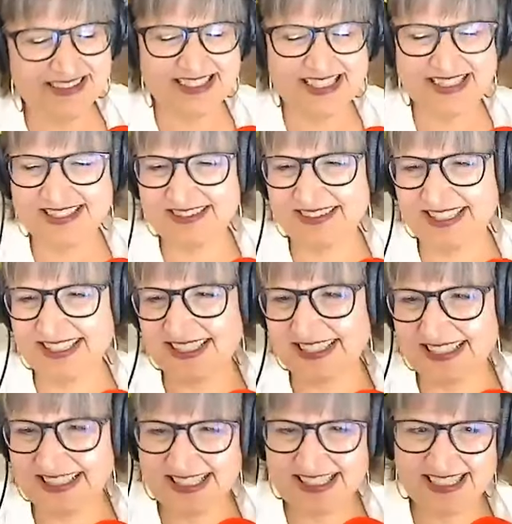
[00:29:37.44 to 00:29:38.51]
sounds great.
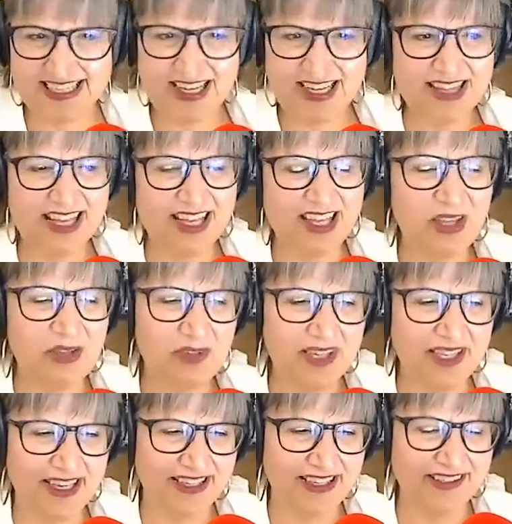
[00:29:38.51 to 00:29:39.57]
Thank you
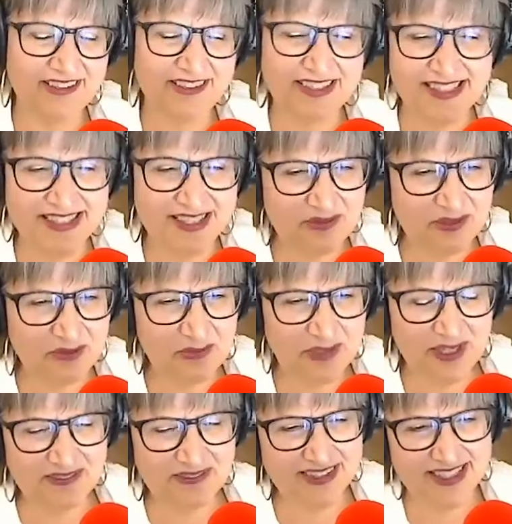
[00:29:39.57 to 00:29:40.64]
again, Christy, for
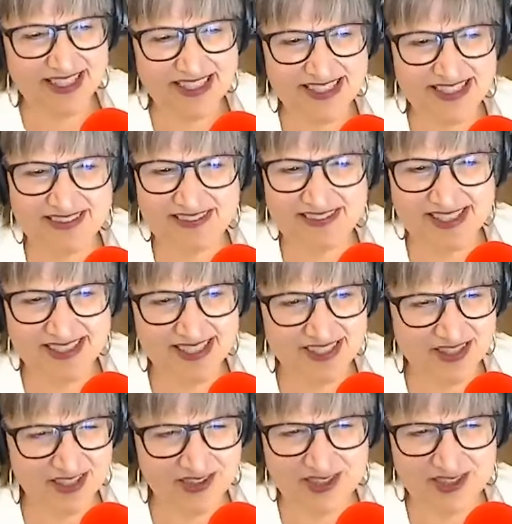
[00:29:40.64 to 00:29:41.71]
being with us. It was such
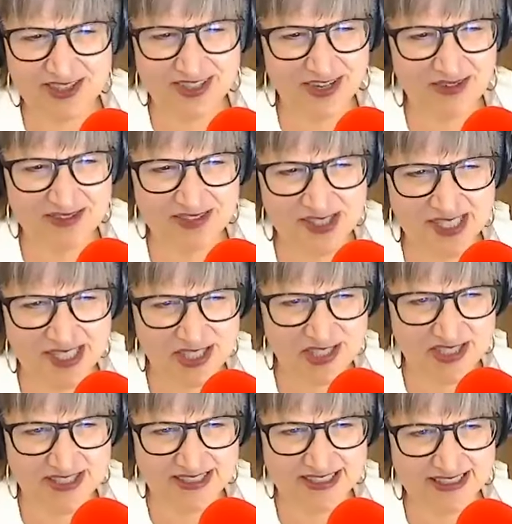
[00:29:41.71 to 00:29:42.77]
a good
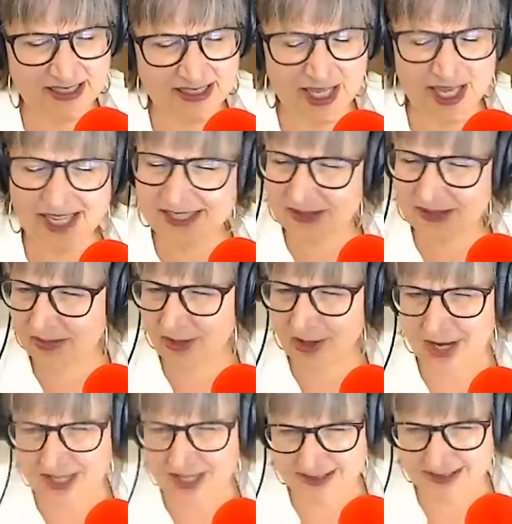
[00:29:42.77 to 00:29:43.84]
conversation. Lots of
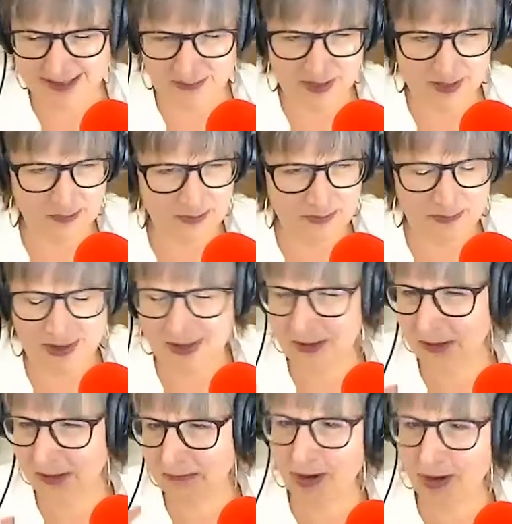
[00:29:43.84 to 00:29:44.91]
thoughts. I mean, I'm like
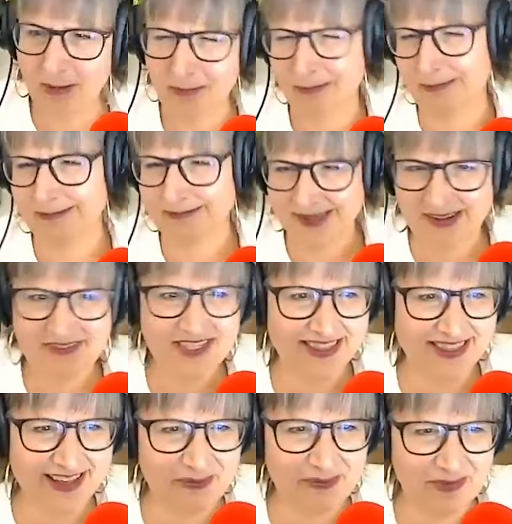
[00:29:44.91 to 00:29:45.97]
going, "Rah, rah, rah," I have to
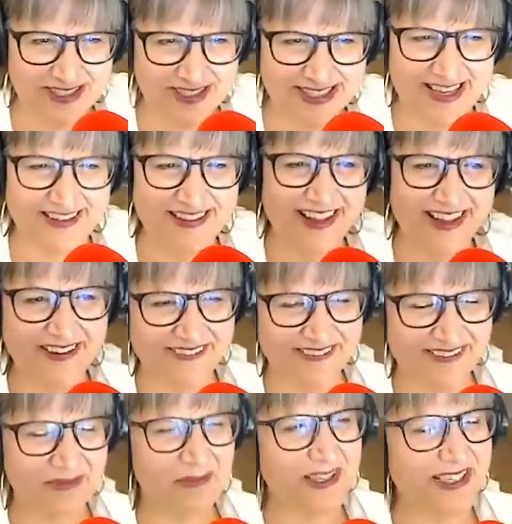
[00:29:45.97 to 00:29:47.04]
think about a lot of
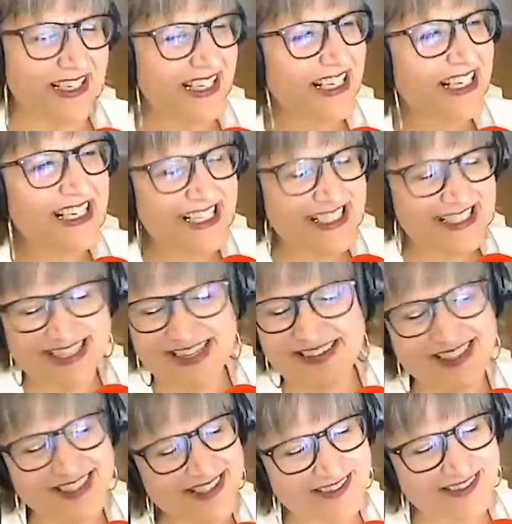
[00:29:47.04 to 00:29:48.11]
it, but
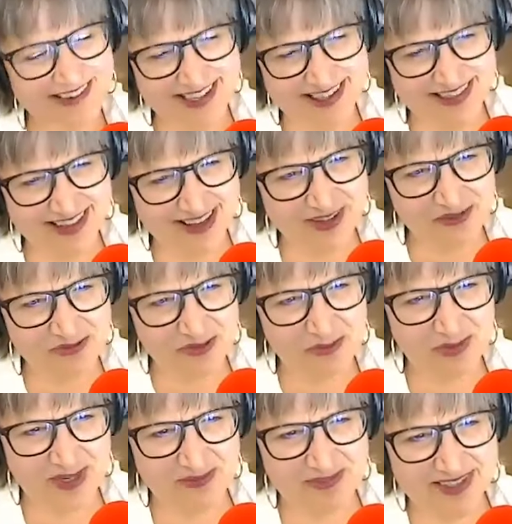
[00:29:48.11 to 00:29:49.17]
sounded so great. Thank you for
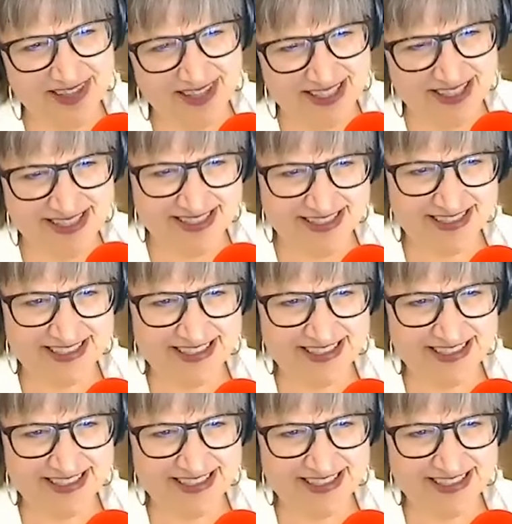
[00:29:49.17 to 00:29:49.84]
being with us.